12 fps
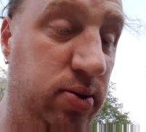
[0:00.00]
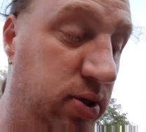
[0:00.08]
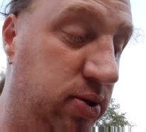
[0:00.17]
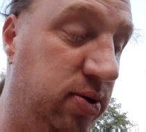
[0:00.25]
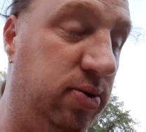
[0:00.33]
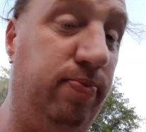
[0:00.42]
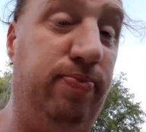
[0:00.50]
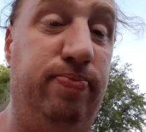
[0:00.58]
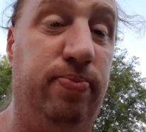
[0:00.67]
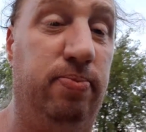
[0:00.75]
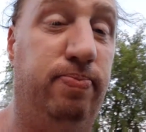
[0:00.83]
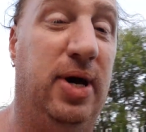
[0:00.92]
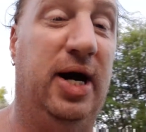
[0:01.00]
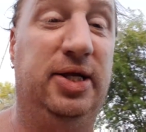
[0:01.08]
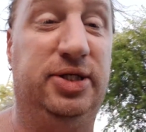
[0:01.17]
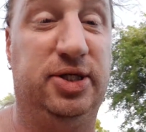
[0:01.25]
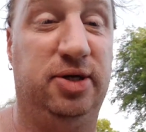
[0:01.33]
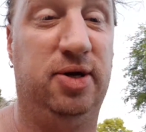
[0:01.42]
you know,
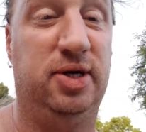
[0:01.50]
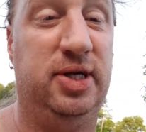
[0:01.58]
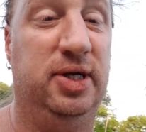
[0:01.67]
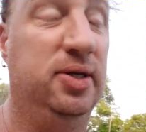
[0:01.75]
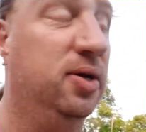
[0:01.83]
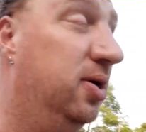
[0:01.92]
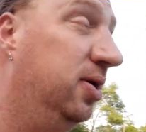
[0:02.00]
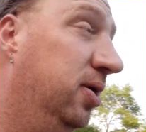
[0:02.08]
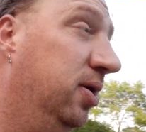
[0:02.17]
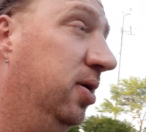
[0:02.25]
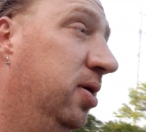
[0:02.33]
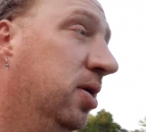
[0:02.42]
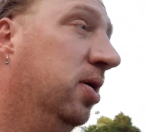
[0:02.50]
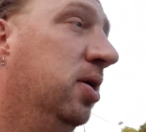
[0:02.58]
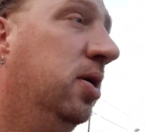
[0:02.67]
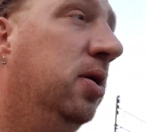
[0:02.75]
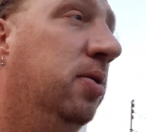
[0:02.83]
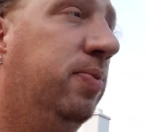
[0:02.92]
polished and gritty, uh,
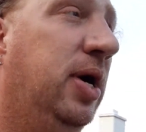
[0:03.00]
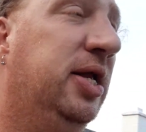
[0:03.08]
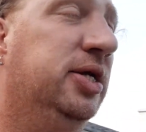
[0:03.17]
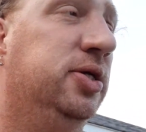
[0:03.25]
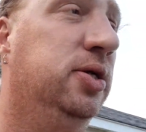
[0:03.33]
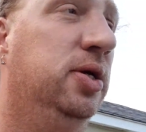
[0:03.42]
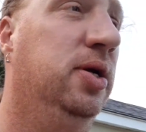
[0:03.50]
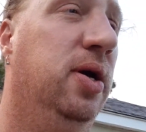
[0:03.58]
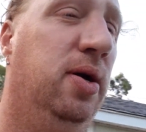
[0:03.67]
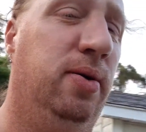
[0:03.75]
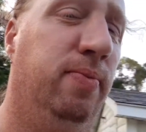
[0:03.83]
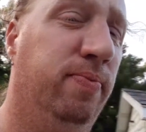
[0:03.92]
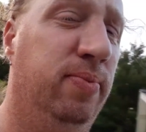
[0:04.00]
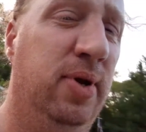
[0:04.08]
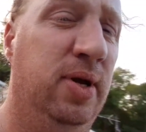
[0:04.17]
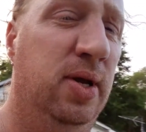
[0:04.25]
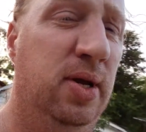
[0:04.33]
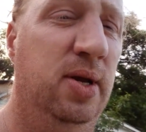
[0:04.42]
polished, um,
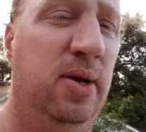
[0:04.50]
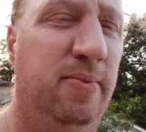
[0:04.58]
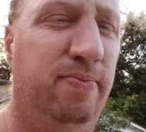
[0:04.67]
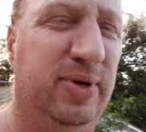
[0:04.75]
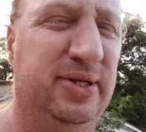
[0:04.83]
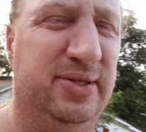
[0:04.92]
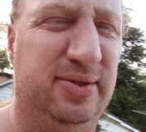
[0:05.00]
but